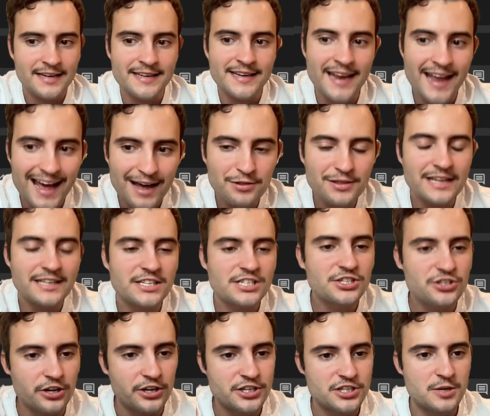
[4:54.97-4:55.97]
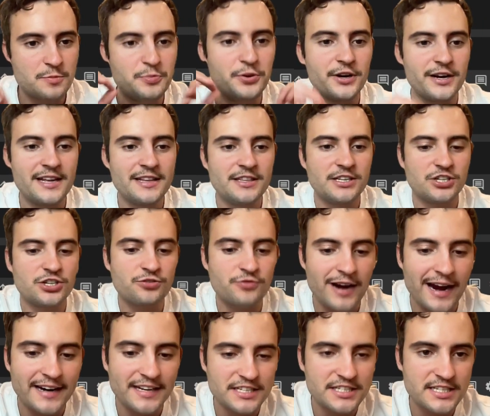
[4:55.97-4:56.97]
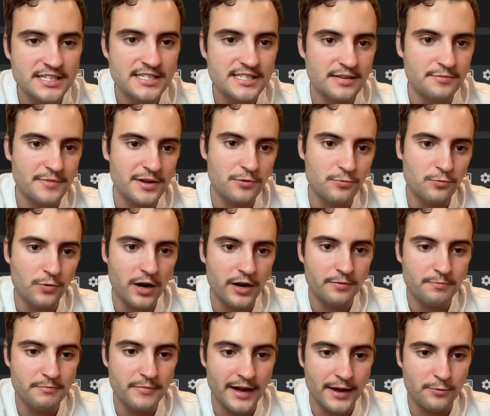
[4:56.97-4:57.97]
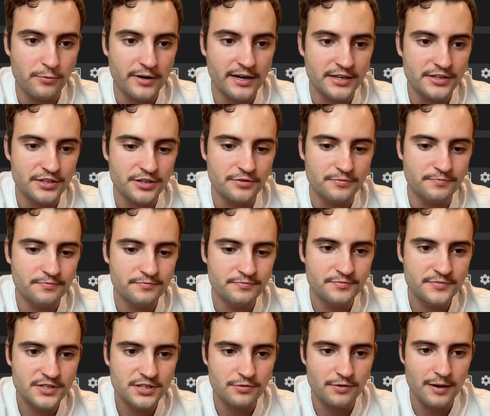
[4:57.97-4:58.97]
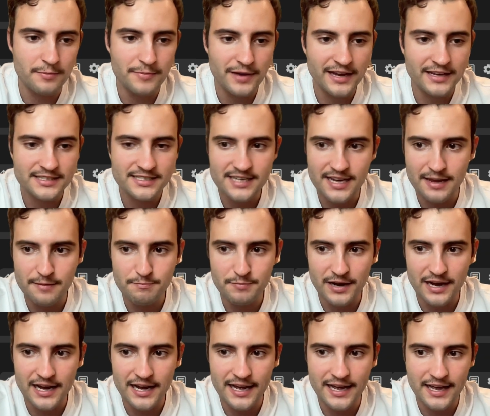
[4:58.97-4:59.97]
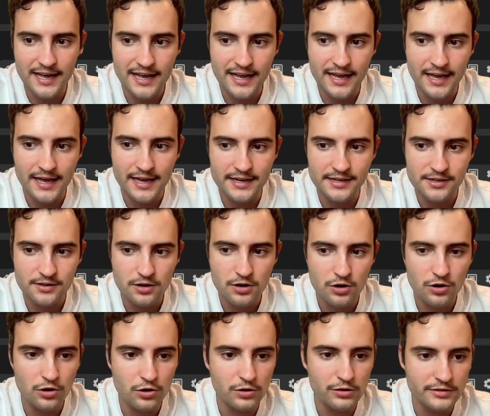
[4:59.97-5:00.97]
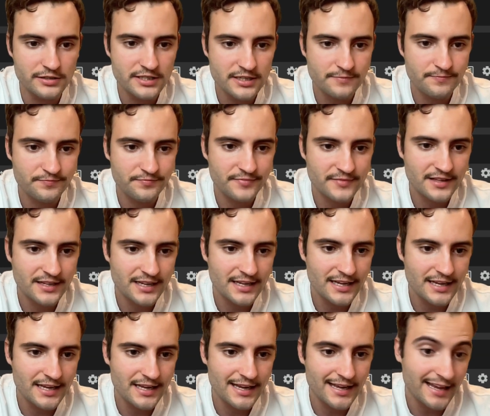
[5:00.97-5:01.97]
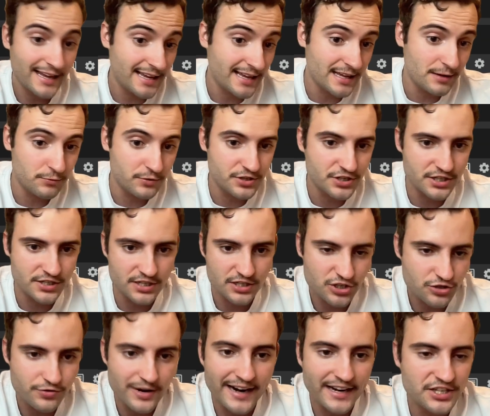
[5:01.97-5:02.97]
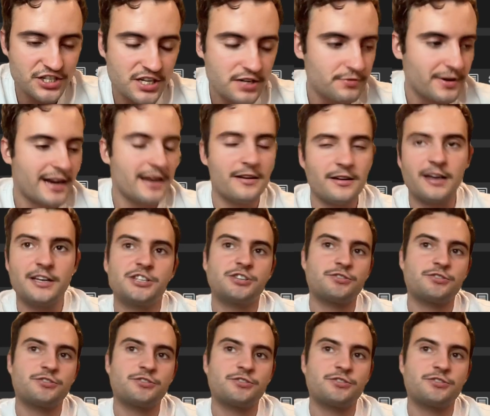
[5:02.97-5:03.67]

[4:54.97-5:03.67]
Now let's start to put in the strategies that we might want to do. So I might say buy and hold, which is a strategy, right? A